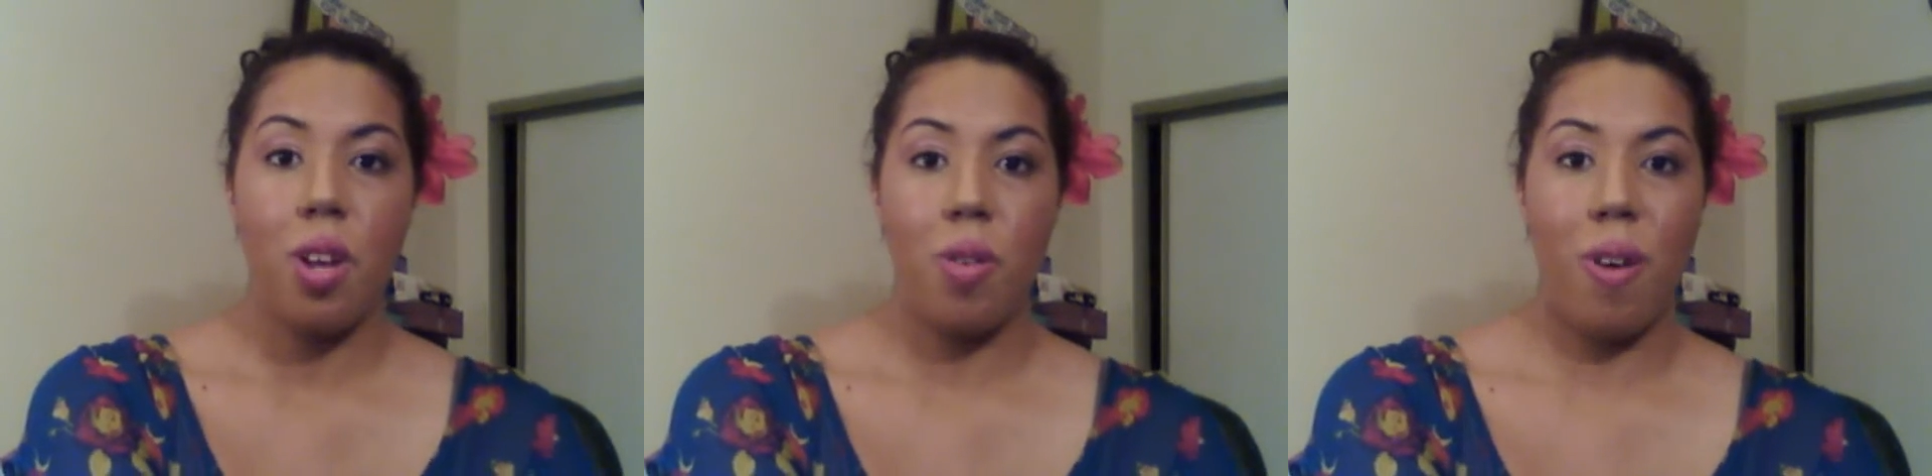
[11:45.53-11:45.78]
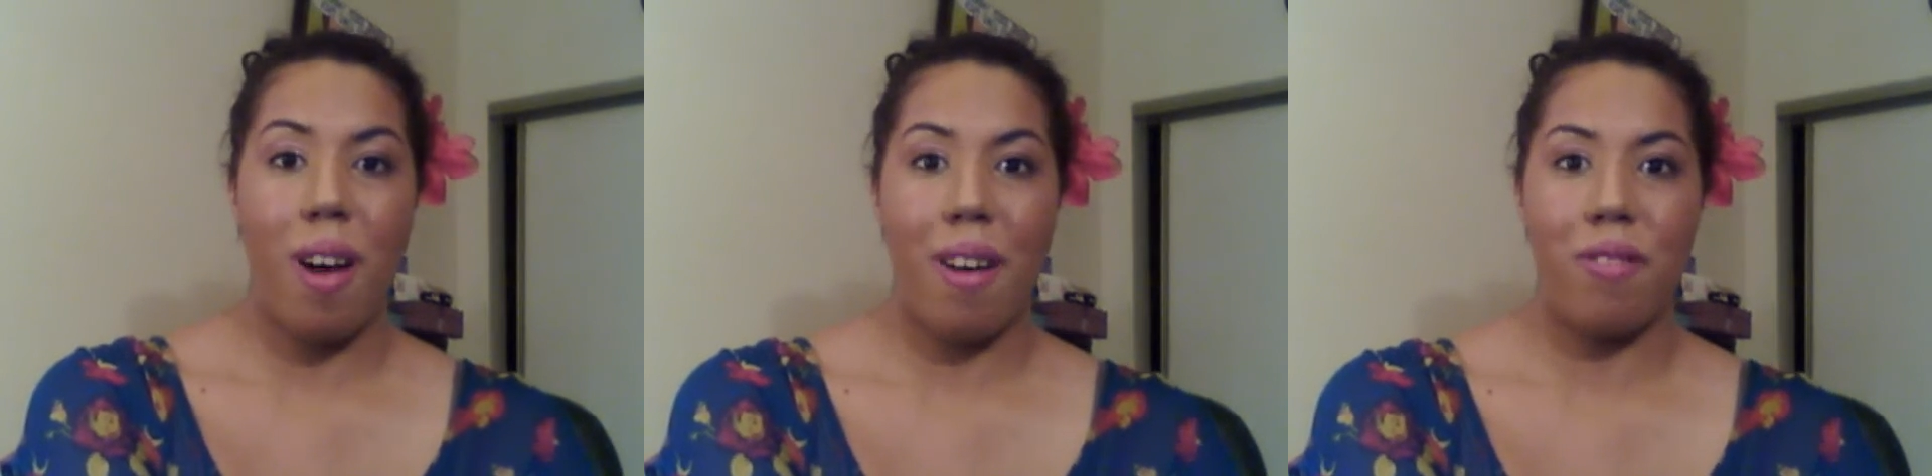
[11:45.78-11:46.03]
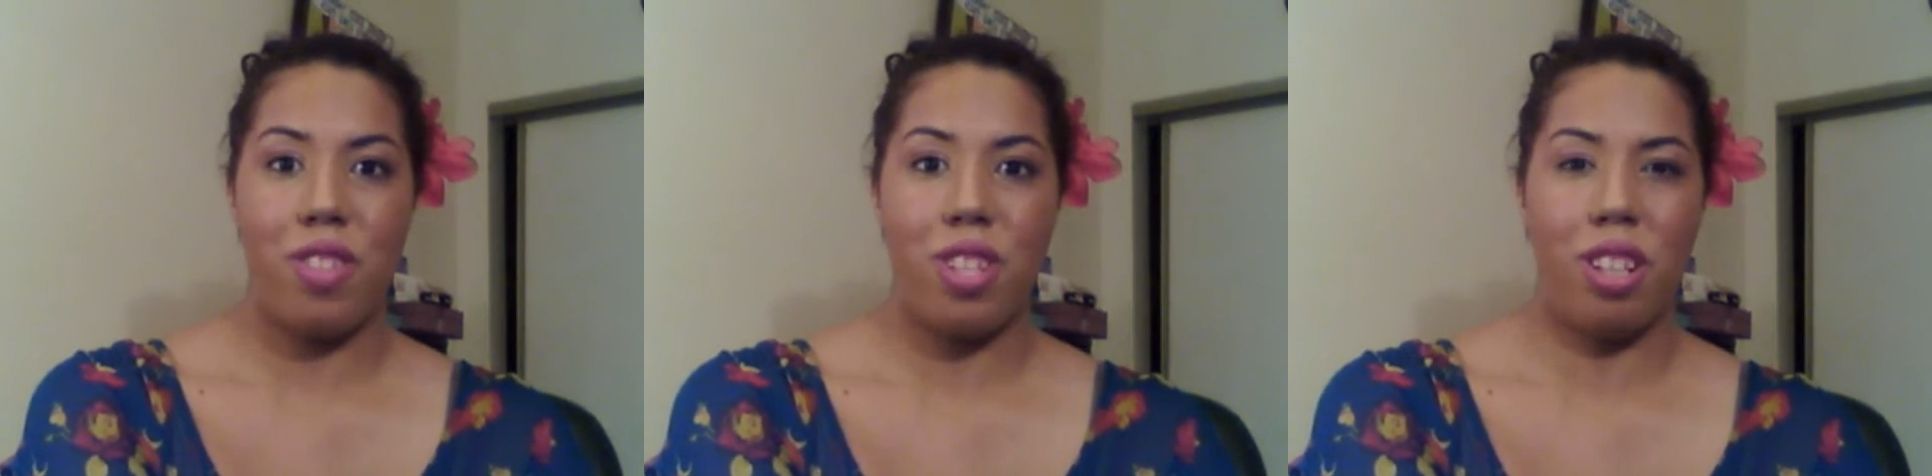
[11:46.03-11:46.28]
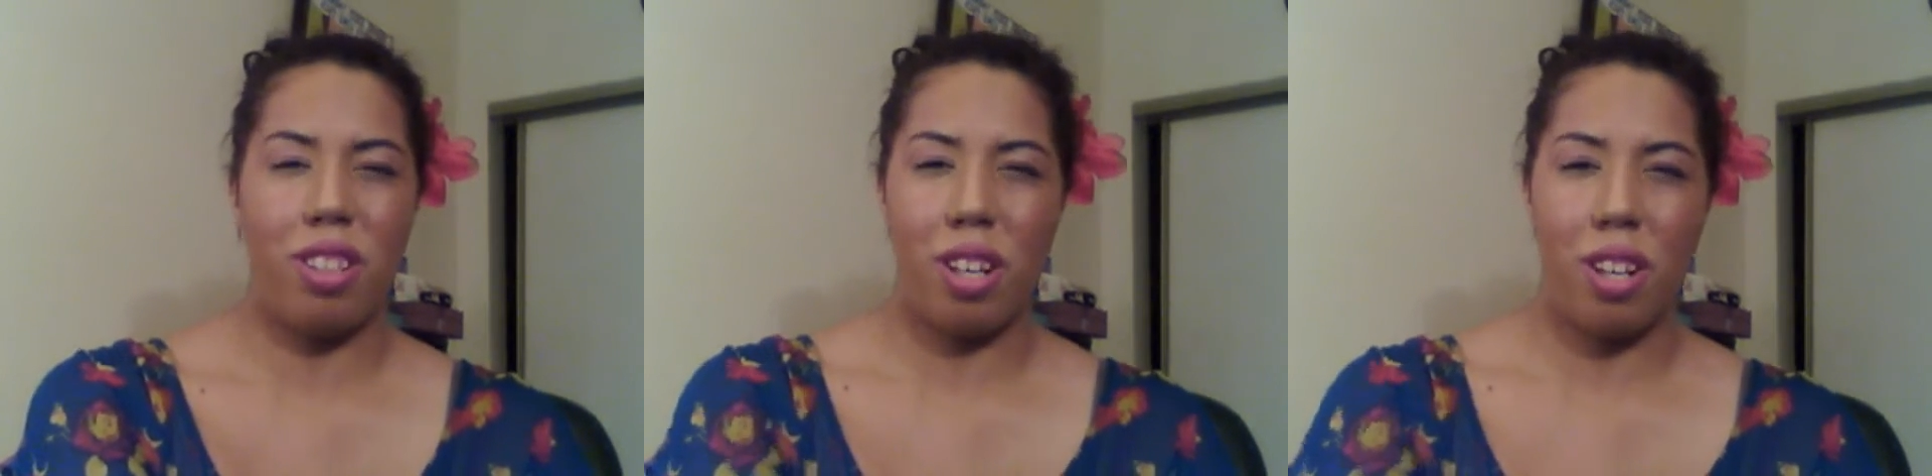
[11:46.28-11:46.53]
you have
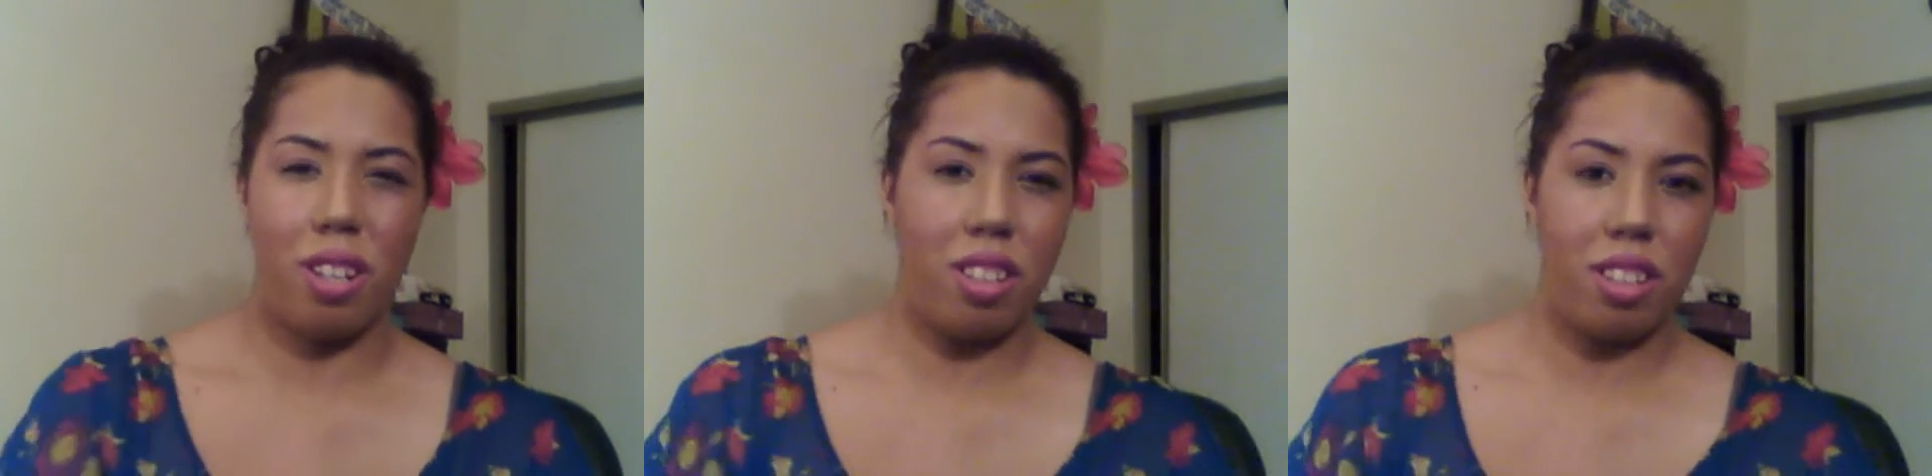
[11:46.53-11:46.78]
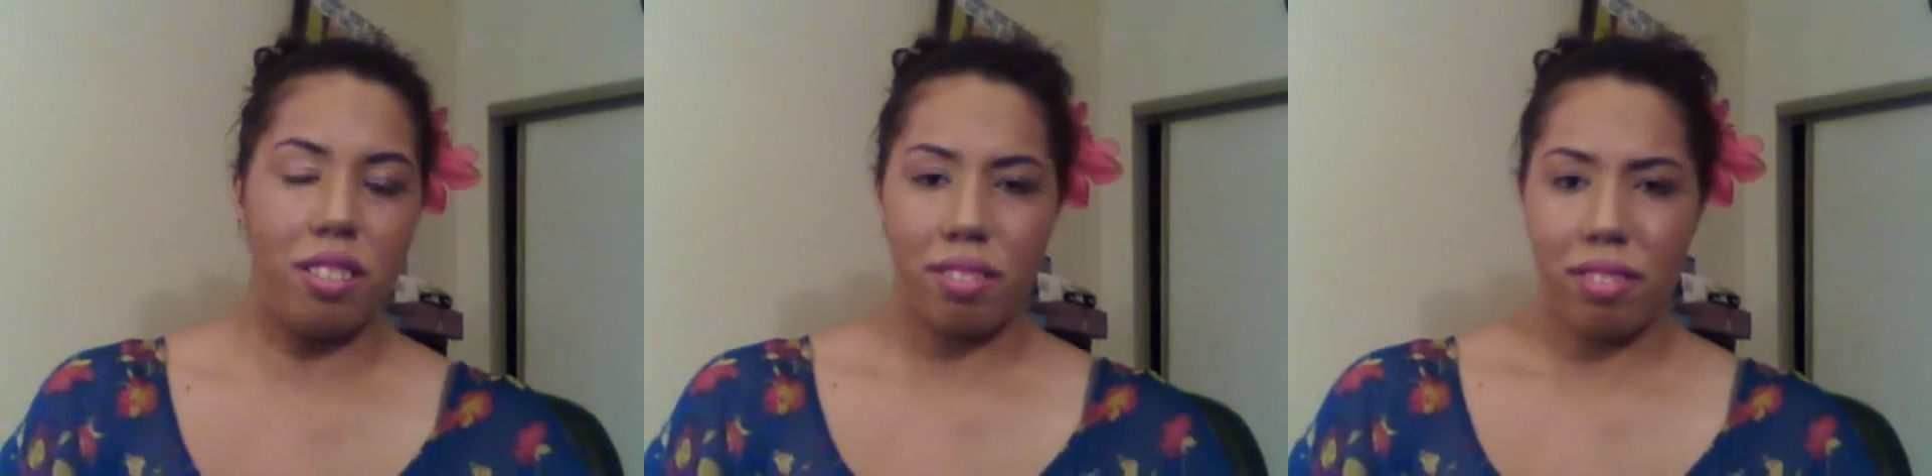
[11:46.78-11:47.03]
to learn